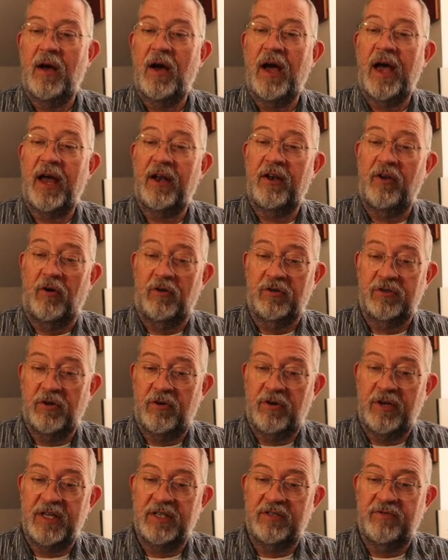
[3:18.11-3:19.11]
And it also
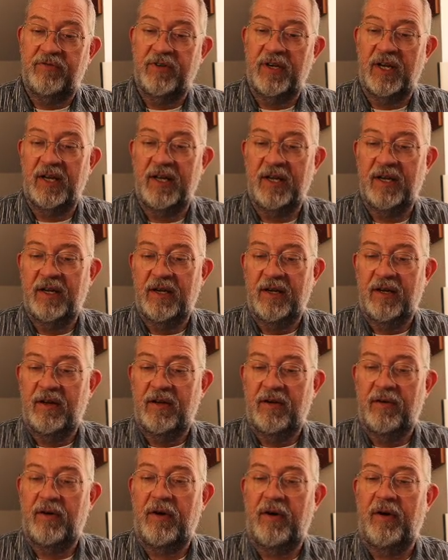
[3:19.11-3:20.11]
is really
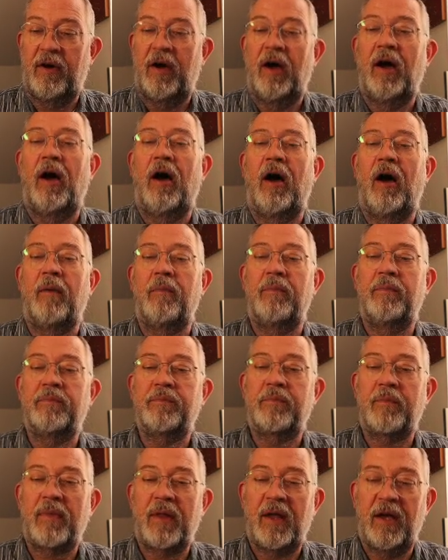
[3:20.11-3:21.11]
um,
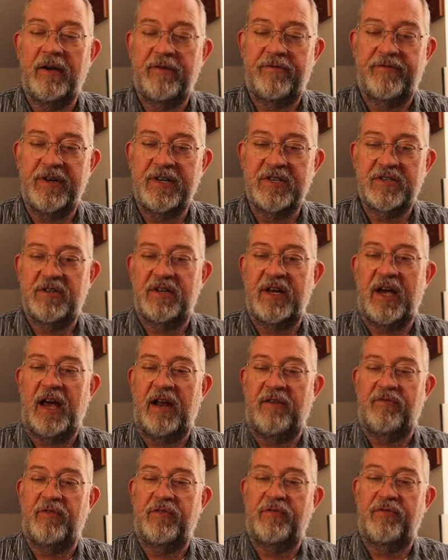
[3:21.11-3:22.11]
efficient at
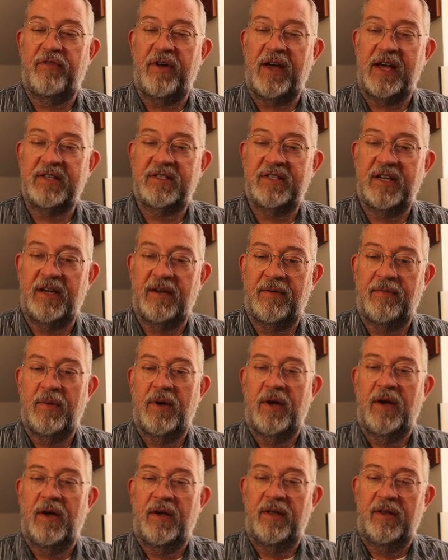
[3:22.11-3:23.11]
reflecting
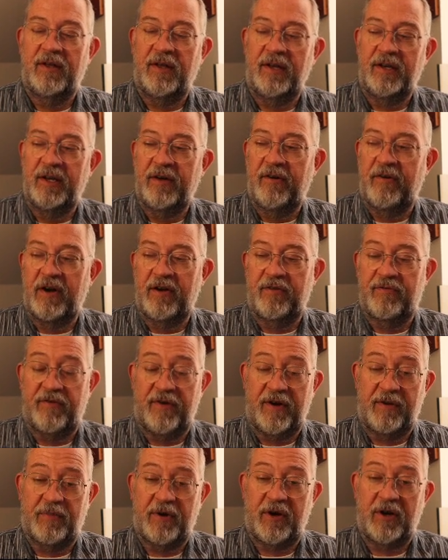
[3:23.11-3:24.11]
the near
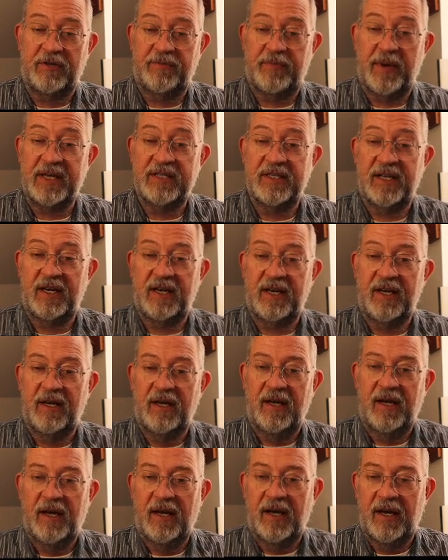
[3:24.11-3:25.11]
infrared because basically
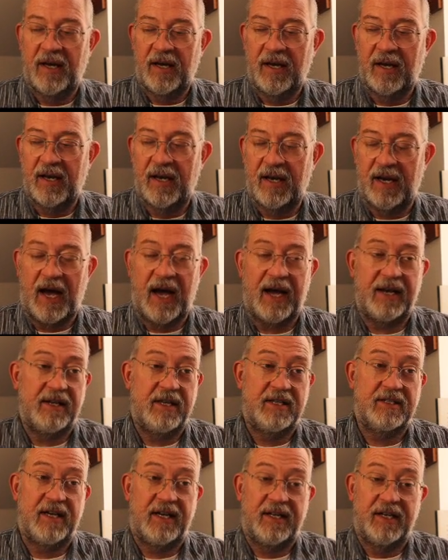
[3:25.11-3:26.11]
light is
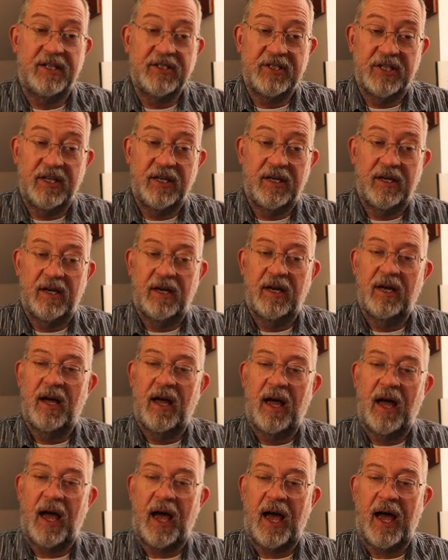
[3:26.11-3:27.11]
energy
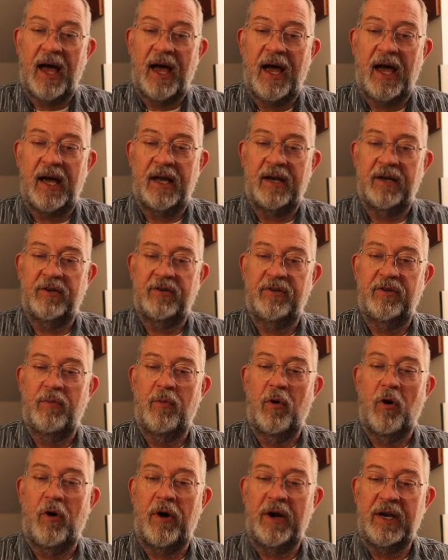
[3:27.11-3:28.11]
and the
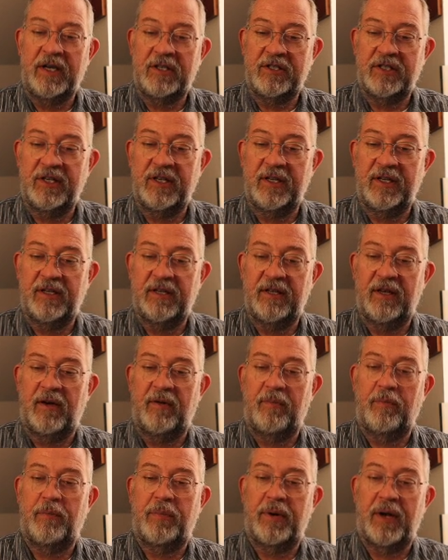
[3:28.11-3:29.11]
more energy the
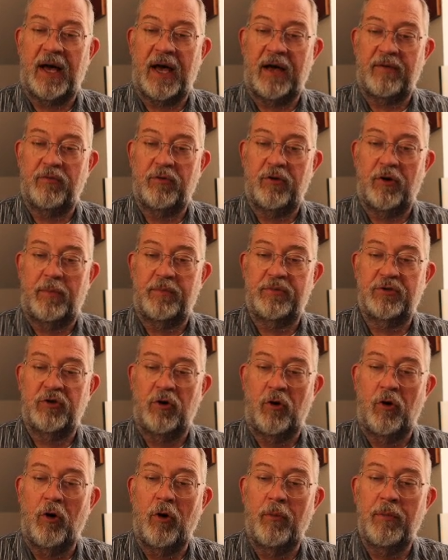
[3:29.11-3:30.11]
plant would
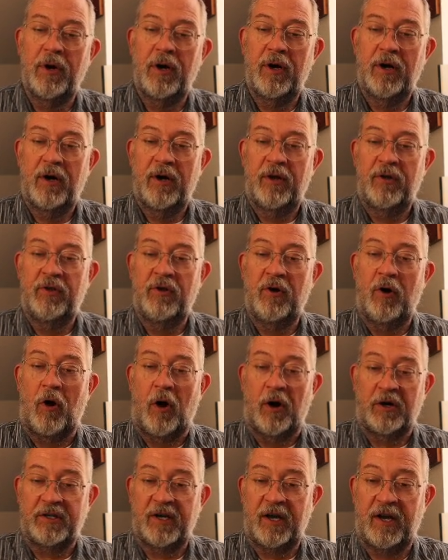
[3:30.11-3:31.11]
absorb, the
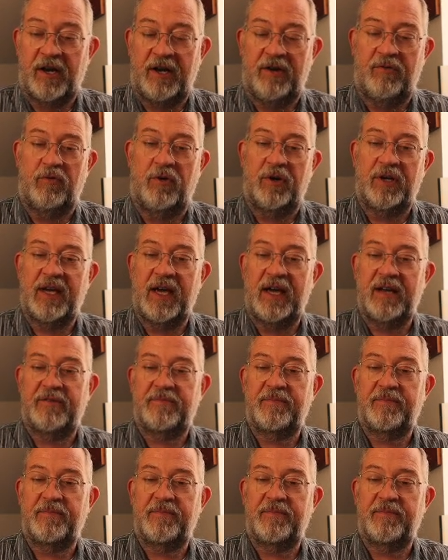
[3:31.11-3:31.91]
hotter it will get,